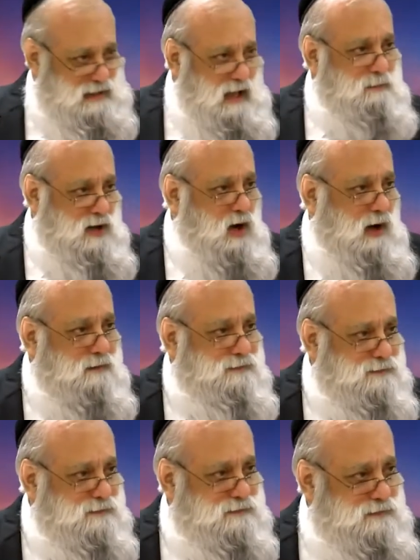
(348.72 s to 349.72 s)
get me off
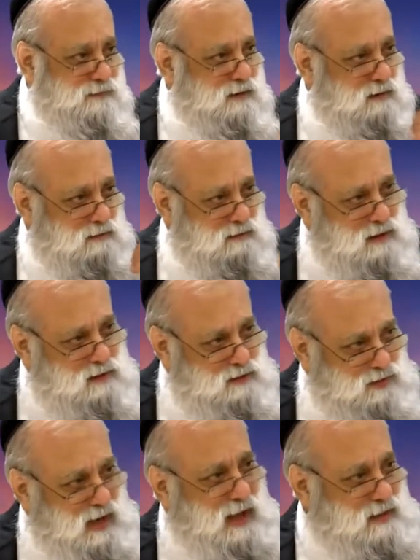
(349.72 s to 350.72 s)
the
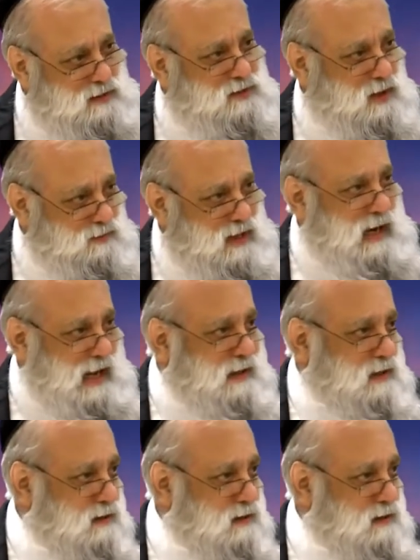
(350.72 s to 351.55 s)
train so that I